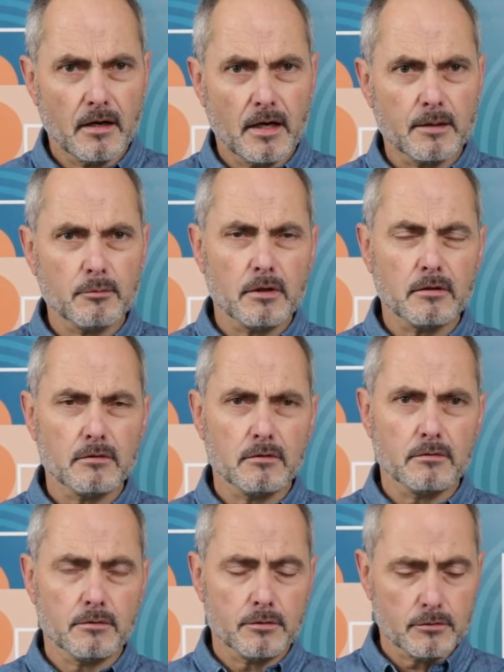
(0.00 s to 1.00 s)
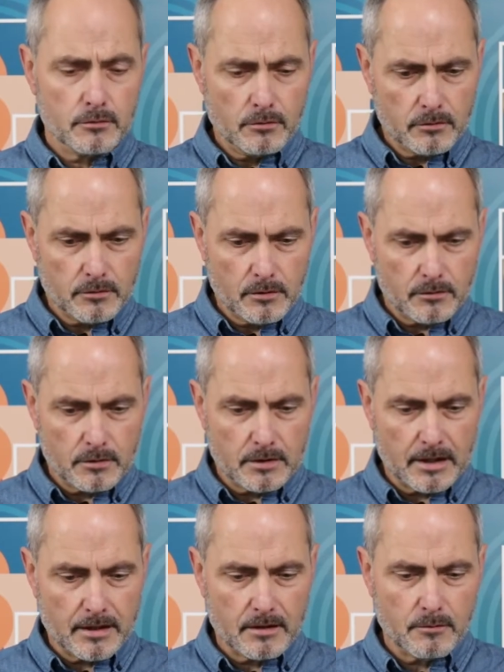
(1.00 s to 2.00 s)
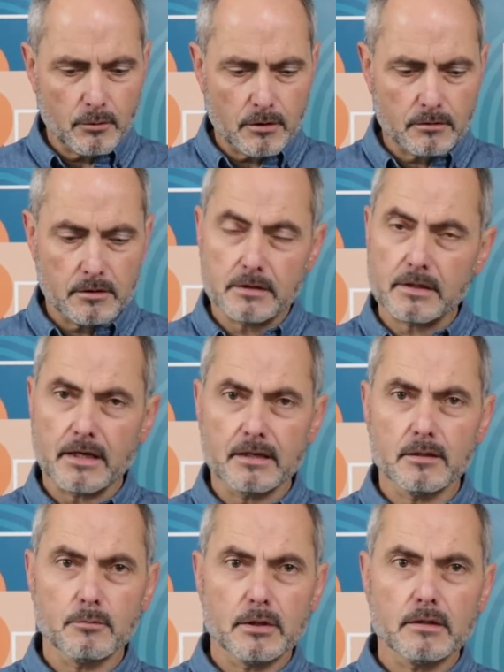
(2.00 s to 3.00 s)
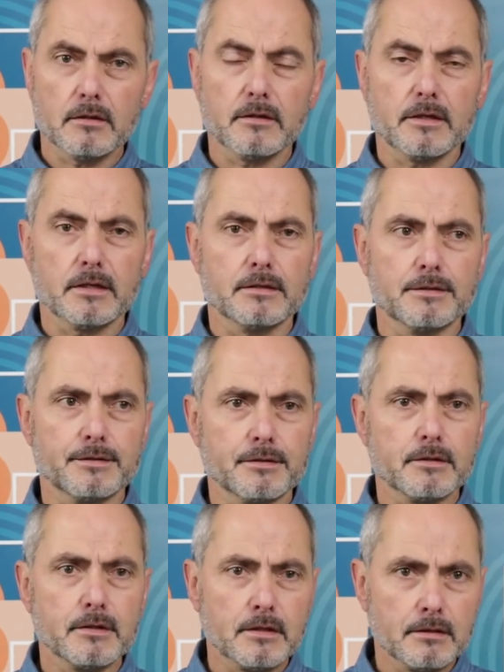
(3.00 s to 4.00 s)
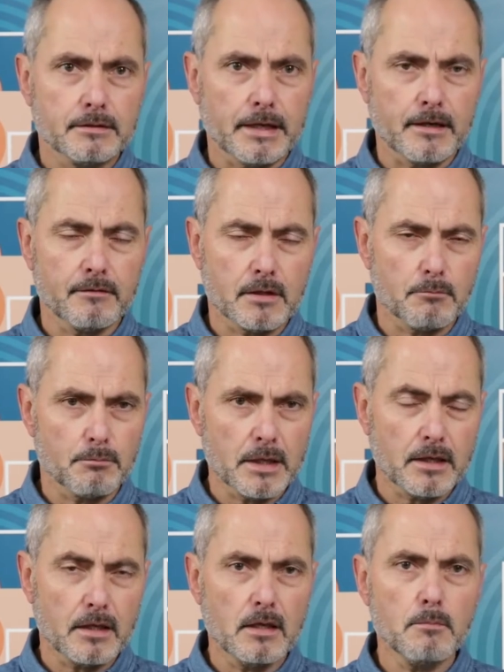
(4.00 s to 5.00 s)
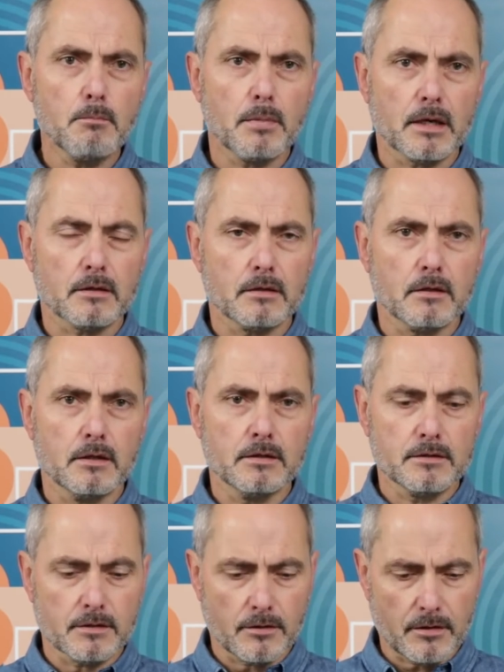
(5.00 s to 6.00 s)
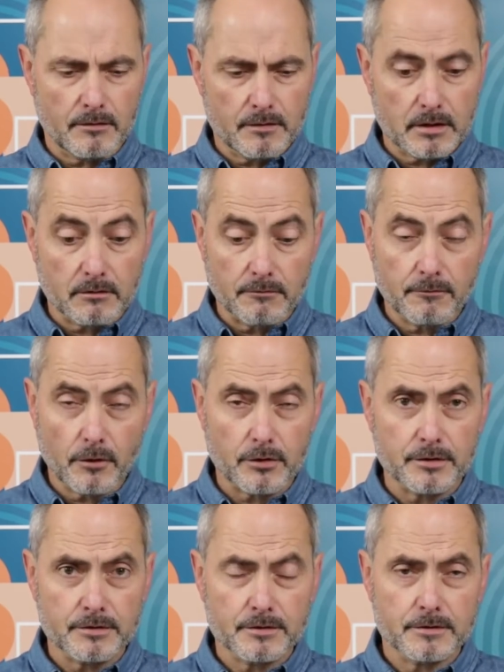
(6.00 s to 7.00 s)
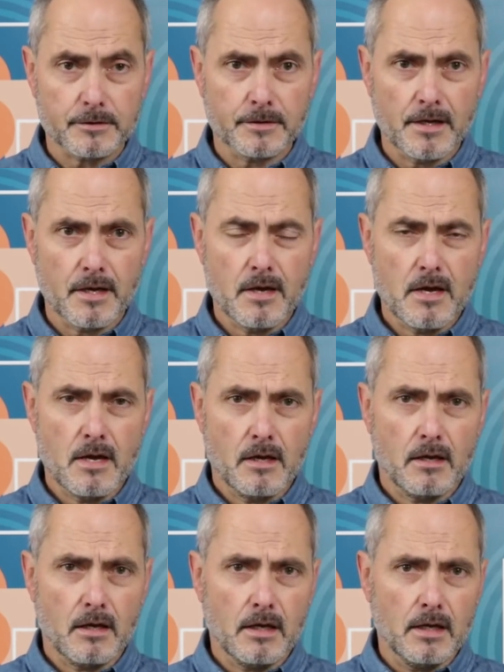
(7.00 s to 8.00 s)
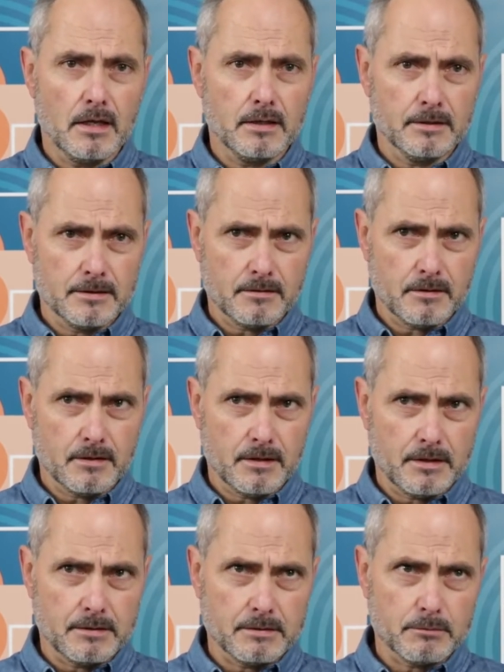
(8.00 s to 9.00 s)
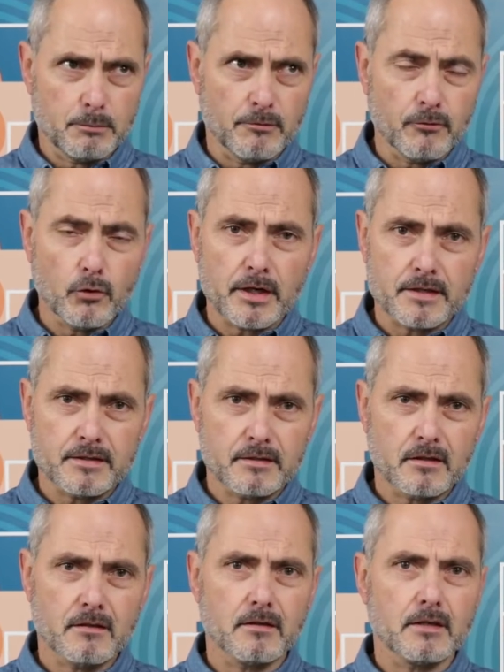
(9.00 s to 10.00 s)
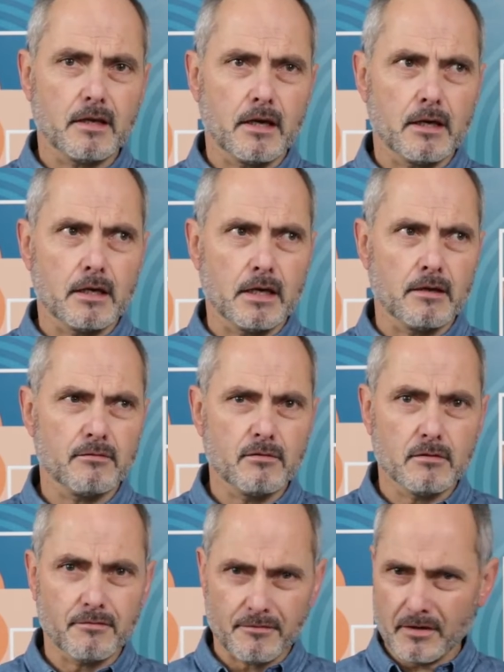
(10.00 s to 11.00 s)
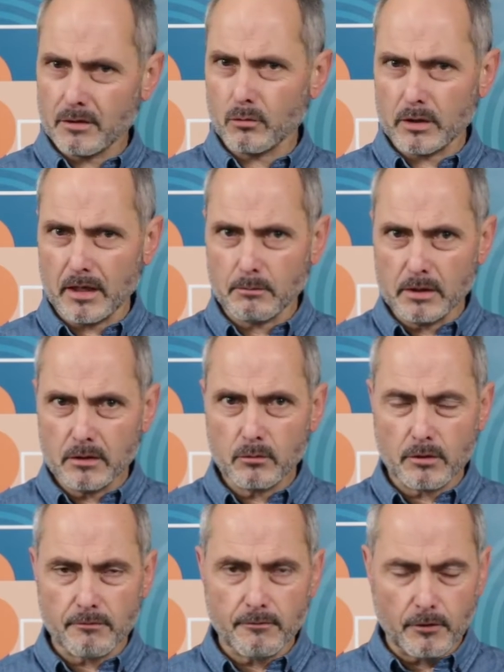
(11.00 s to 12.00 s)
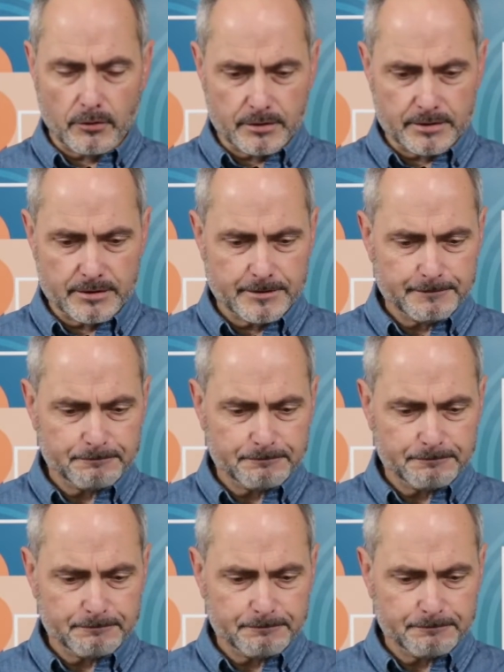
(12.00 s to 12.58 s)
I'm going to talk to you today about a tiny beetle that's having a big impact in South African forests. And before I start, I have to define what I mean with forests.